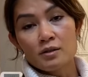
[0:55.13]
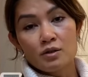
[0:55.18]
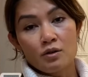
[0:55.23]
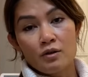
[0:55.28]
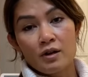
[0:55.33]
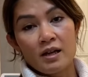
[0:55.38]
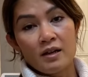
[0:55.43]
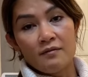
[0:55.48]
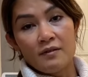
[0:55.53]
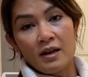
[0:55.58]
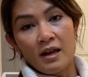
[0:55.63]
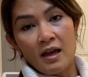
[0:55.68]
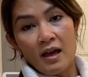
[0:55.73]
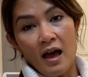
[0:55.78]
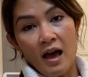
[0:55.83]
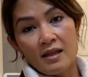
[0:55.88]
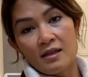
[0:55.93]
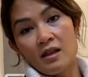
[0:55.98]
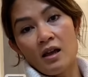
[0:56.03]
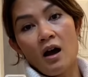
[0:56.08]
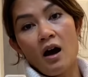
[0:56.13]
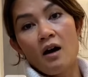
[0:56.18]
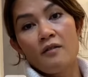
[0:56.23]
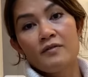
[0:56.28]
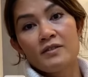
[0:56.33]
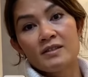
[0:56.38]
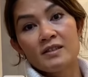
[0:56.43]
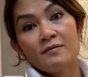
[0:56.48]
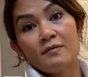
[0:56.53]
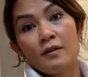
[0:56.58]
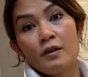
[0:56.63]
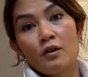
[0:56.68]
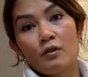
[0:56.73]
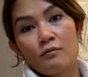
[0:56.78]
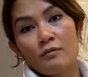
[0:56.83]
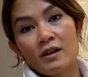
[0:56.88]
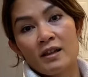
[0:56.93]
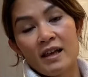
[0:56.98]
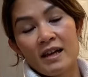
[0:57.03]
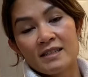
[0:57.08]
or even at the office if you don't
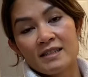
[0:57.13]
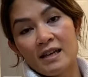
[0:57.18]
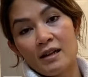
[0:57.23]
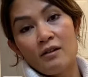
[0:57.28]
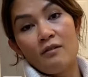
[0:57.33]
realize that